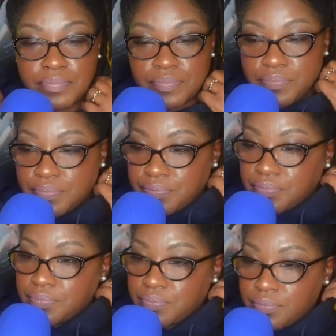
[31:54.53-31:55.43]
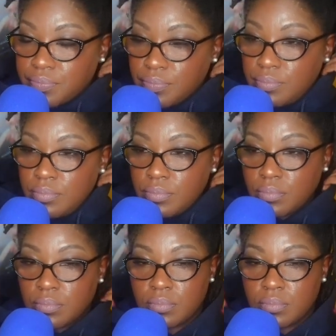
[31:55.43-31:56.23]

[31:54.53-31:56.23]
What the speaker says: Nothing is said.